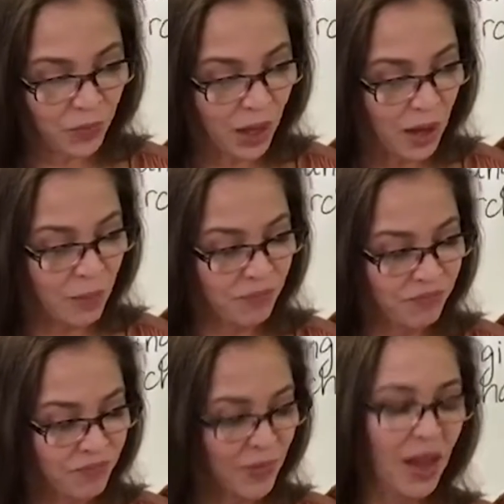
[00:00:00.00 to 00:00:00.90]

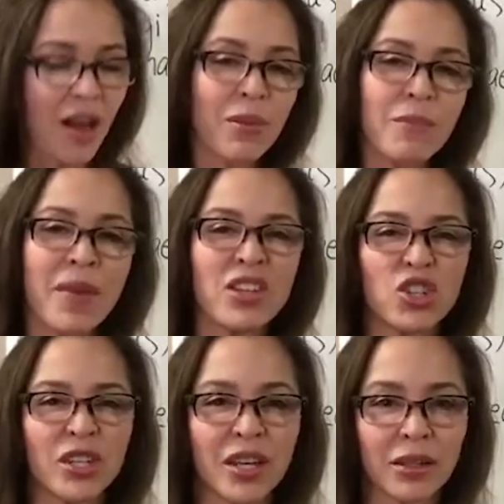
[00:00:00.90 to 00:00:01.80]
I've been
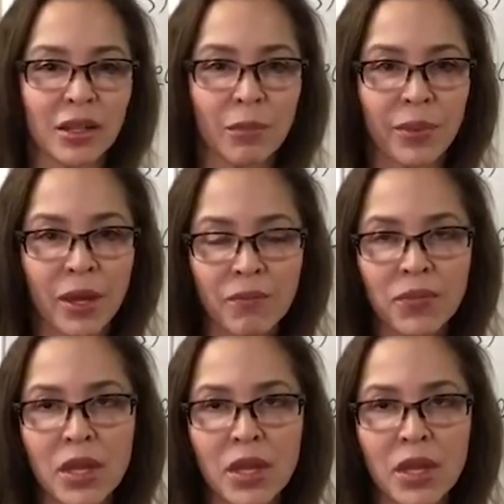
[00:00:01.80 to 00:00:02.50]
mentioning a little bit.